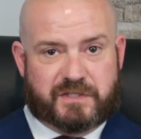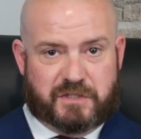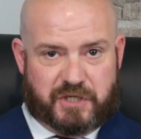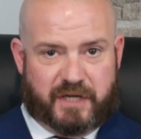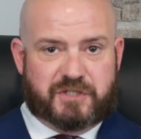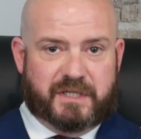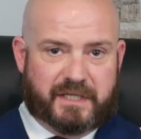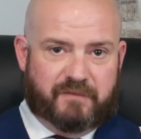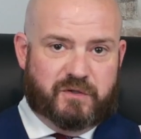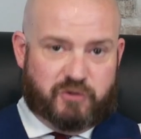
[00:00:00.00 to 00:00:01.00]
the judge to
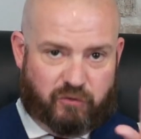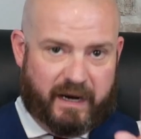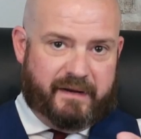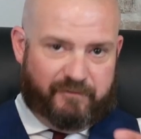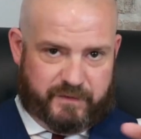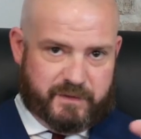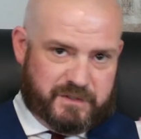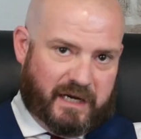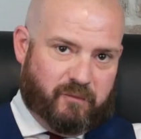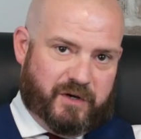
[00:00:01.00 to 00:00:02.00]
give you credit for those
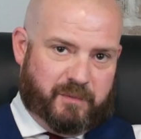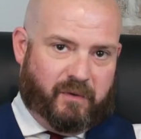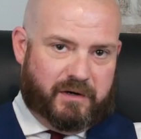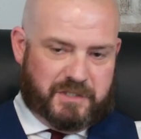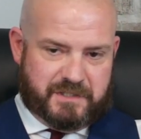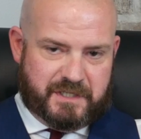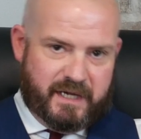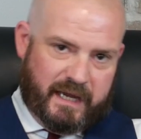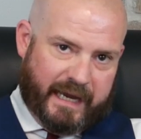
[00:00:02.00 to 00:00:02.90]
downward departures